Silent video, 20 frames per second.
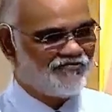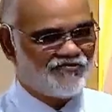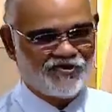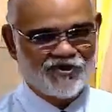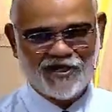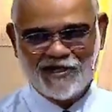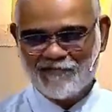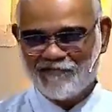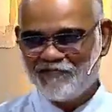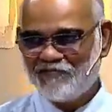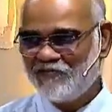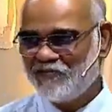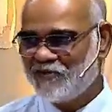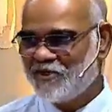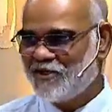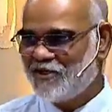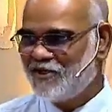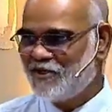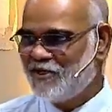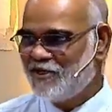for him.
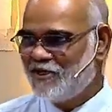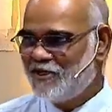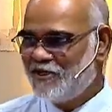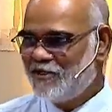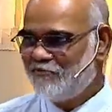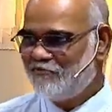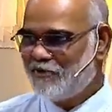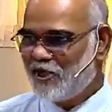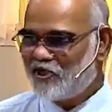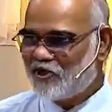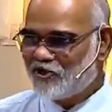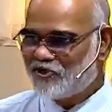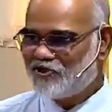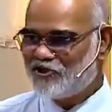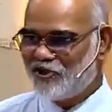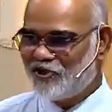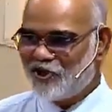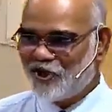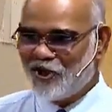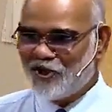Because
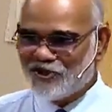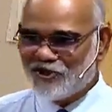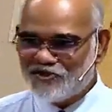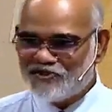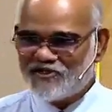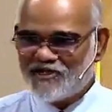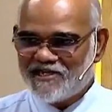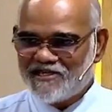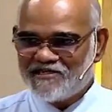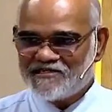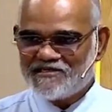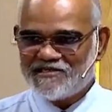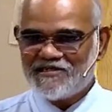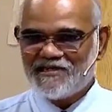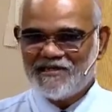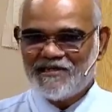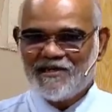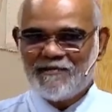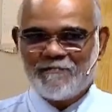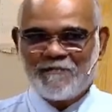the Lord says,